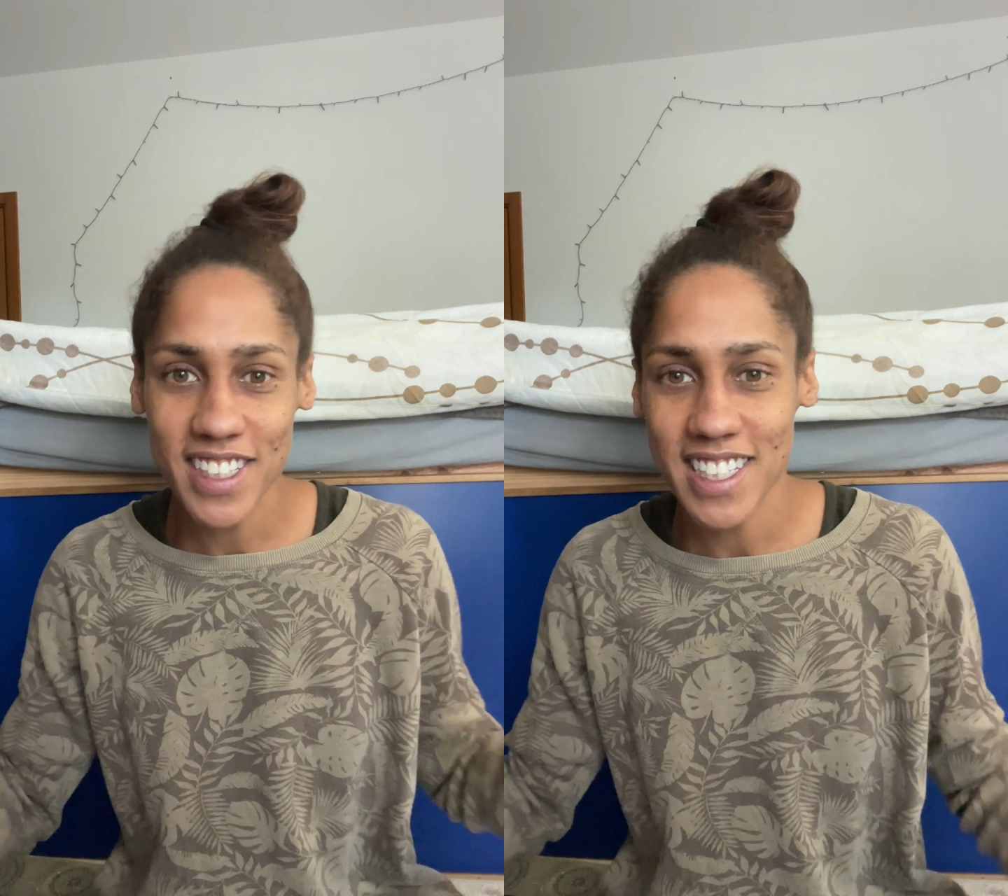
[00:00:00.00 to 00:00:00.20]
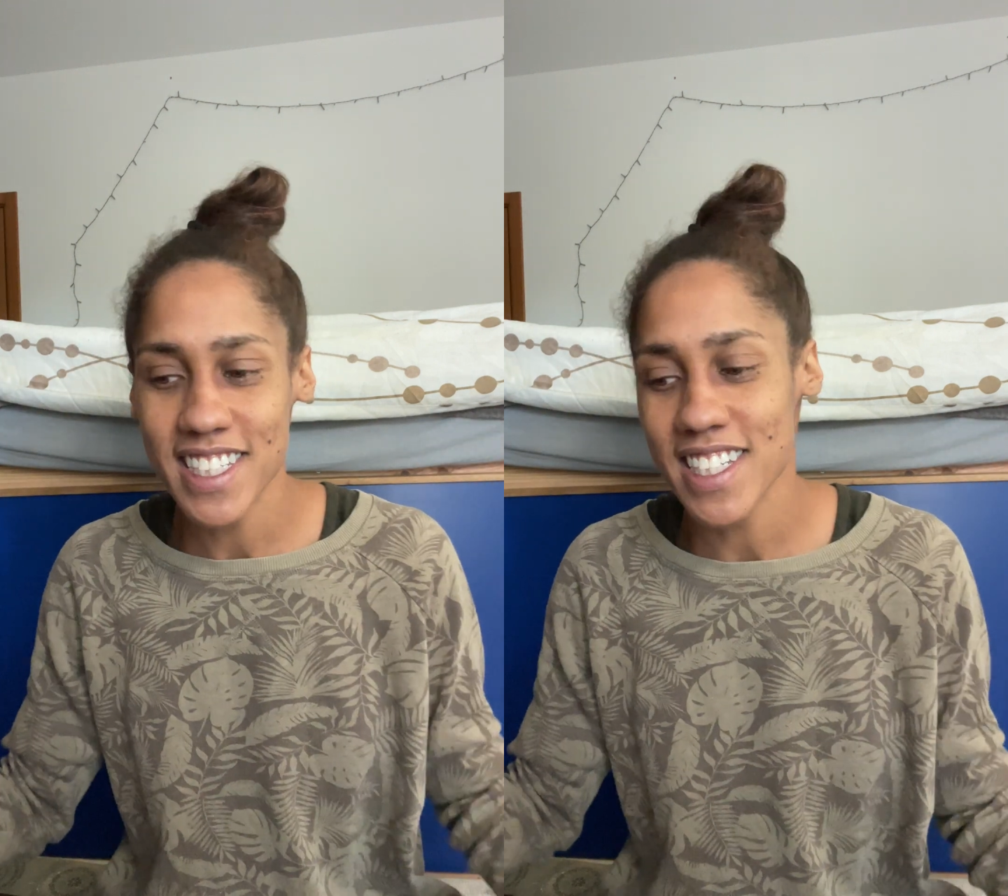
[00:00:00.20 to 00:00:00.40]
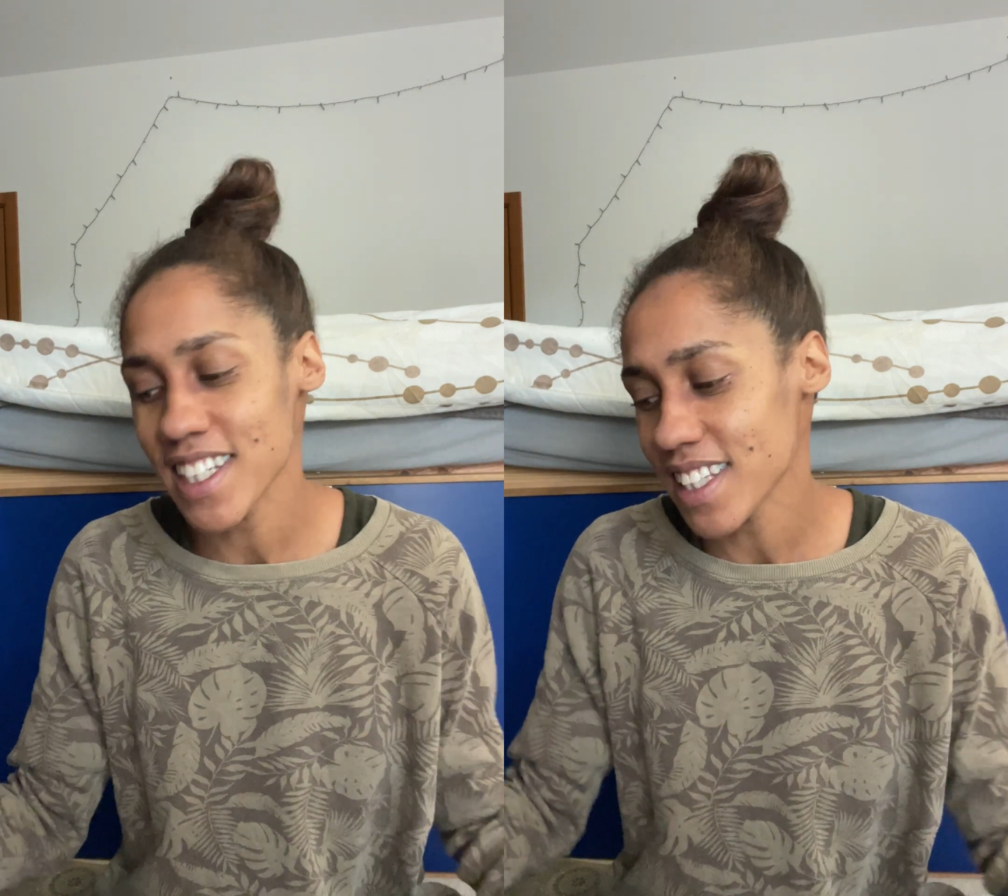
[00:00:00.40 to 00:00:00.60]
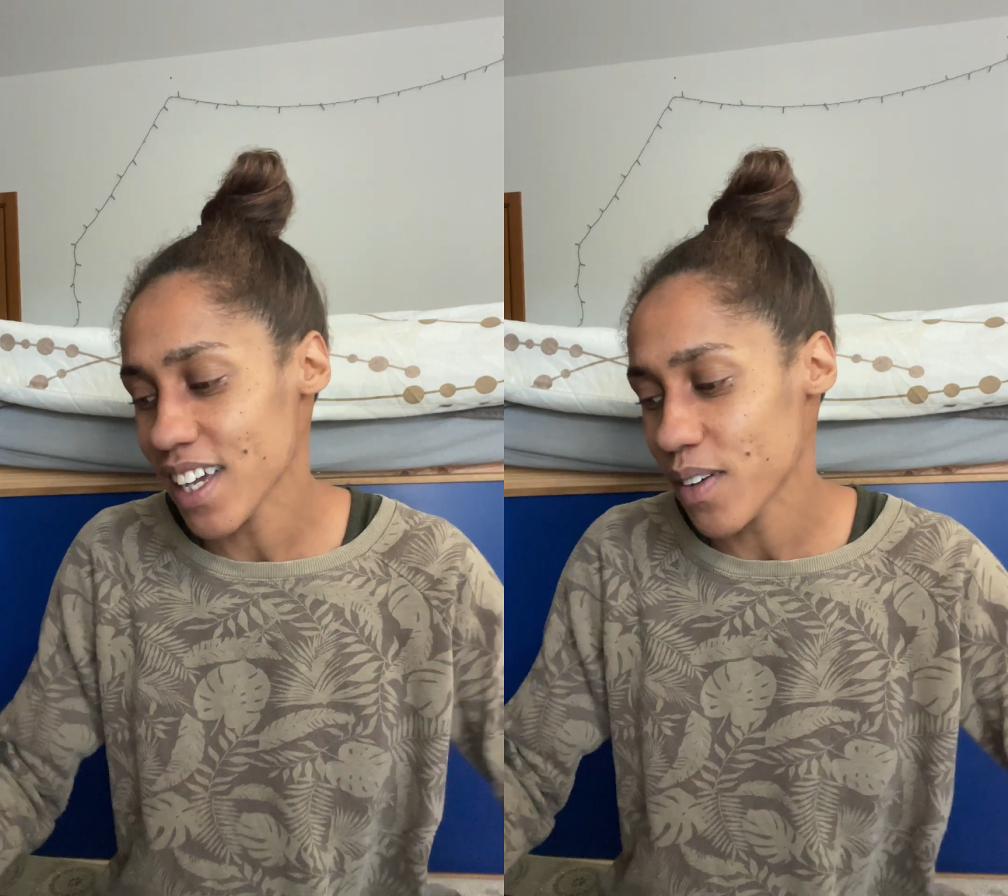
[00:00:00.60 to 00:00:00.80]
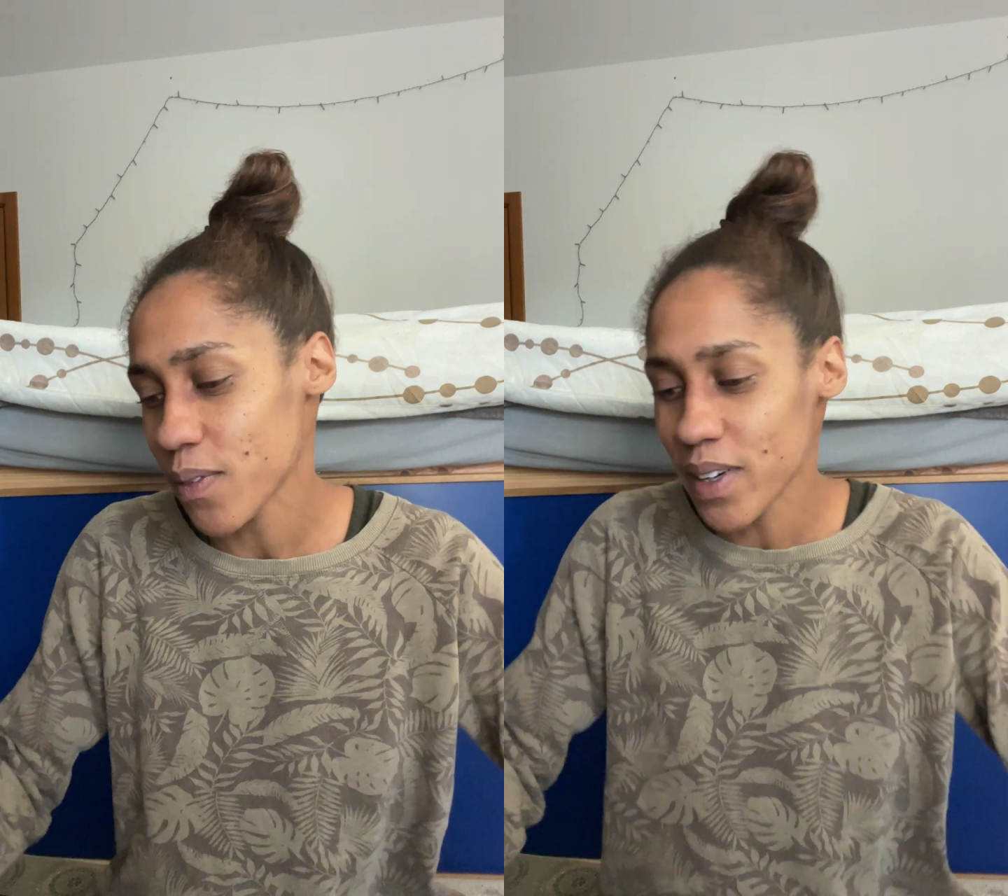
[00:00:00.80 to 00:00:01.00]
into
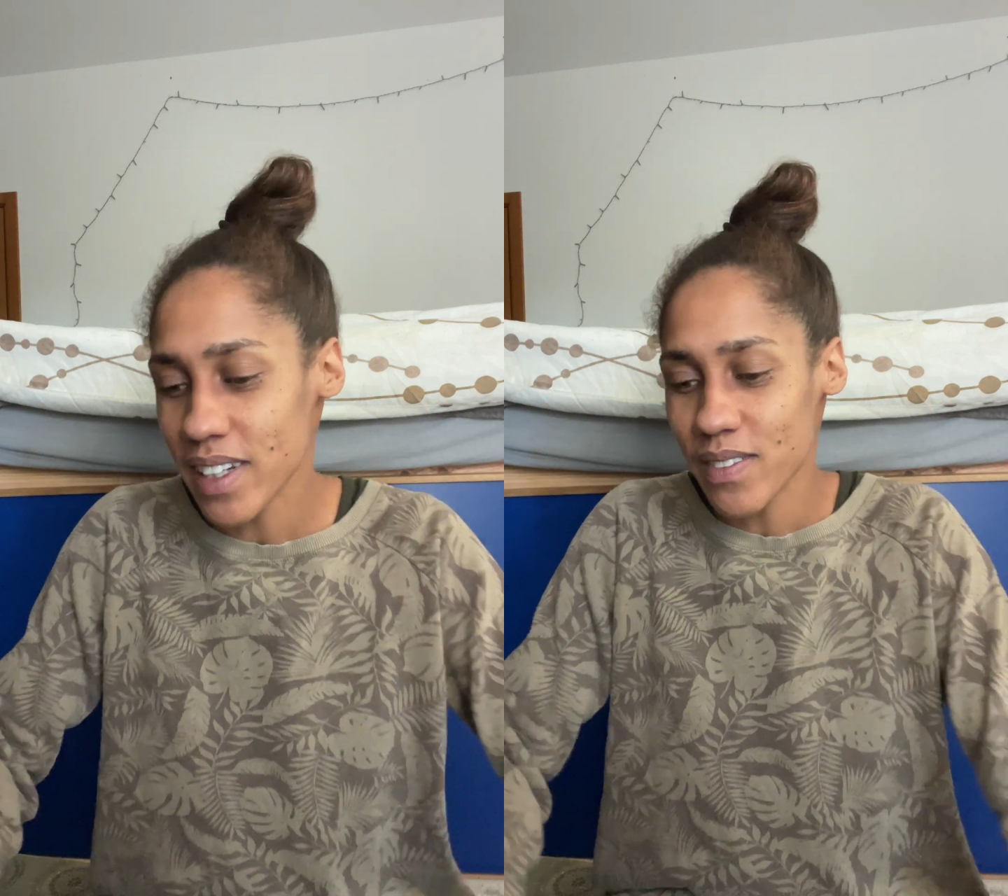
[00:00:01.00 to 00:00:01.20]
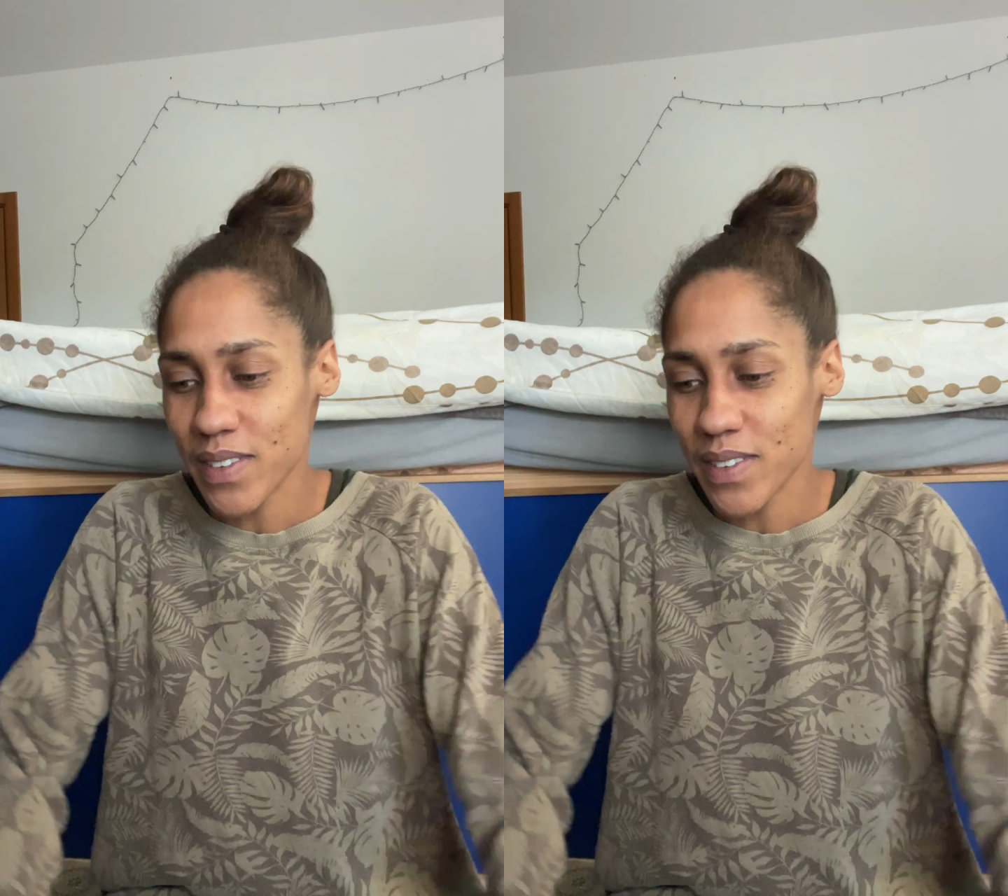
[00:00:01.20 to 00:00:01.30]
like what